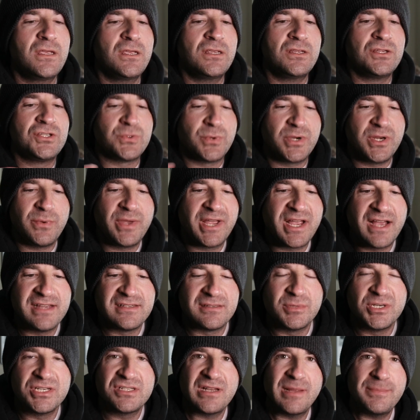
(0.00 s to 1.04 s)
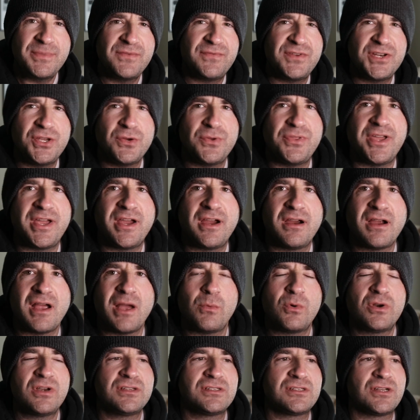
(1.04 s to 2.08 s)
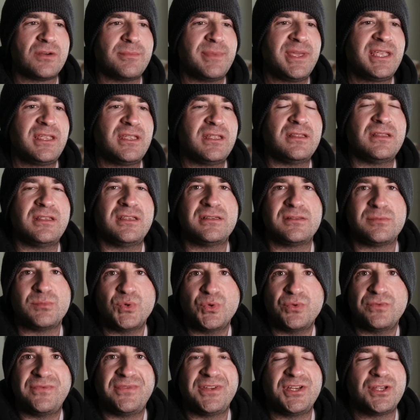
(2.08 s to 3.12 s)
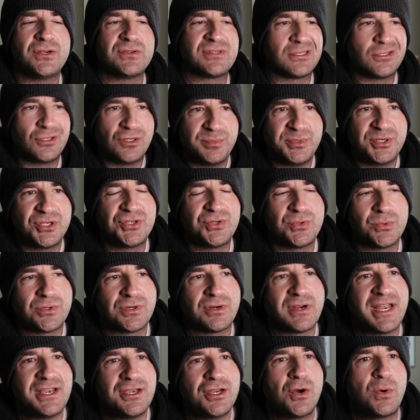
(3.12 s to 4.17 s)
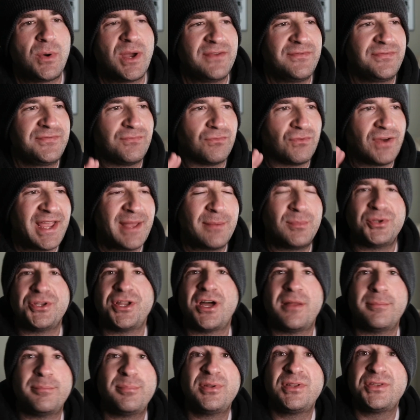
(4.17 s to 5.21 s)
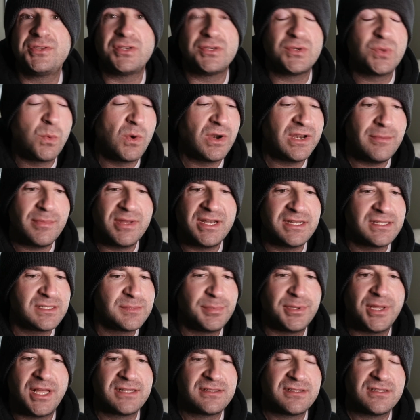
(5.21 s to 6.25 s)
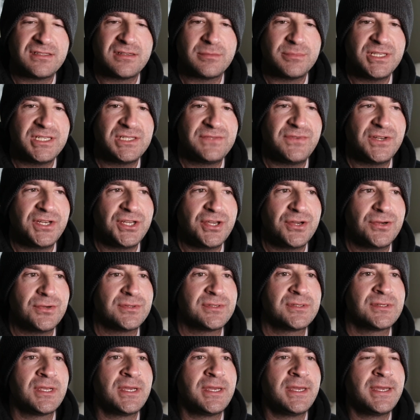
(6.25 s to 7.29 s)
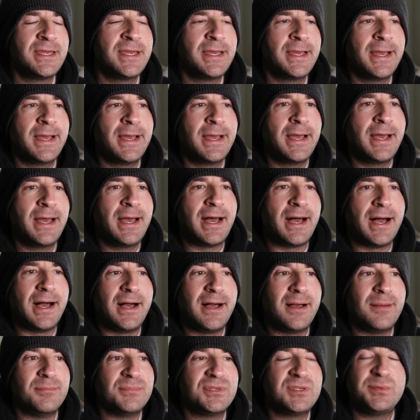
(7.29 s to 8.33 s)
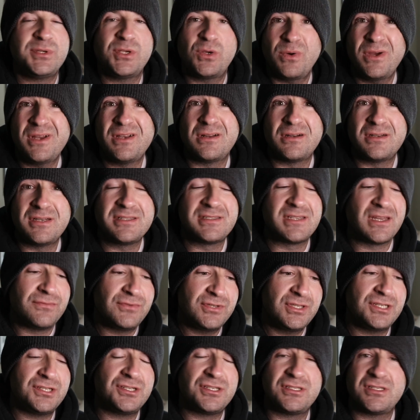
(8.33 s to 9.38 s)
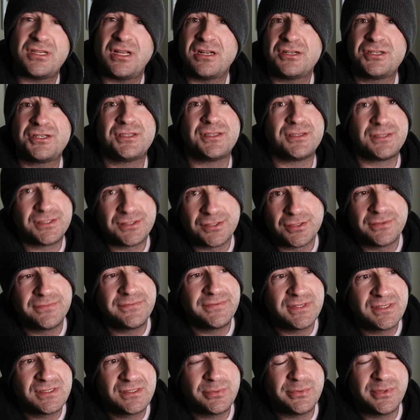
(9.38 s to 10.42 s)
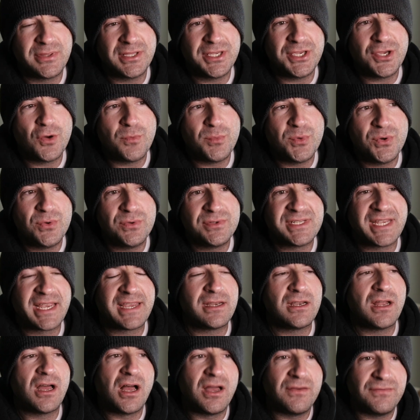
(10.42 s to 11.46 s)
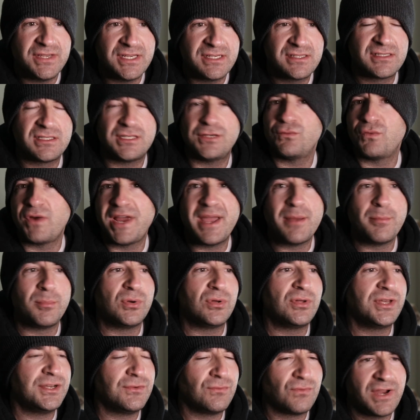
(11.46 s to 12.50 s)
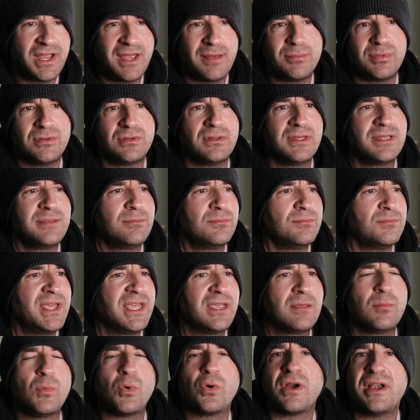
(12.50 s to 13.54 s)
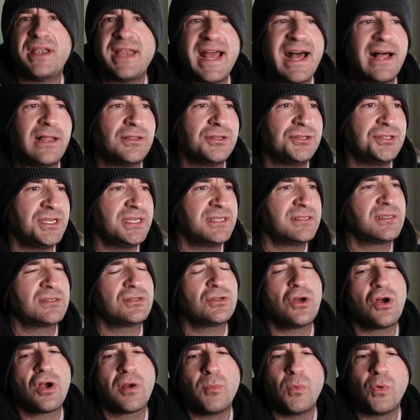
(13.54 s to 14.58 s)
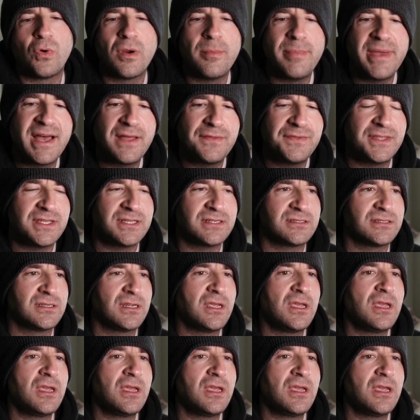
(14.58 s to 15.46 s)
So anyway, guys, I'm going to stop the video there. I want to start making these moon videos a little bit shorter. I know I've rambled on 20 minutes plus in some of these videos. To be quite honest, I've really just touched the surface with Leo moons. I can obviously ramble and make more analogies and talk more about this.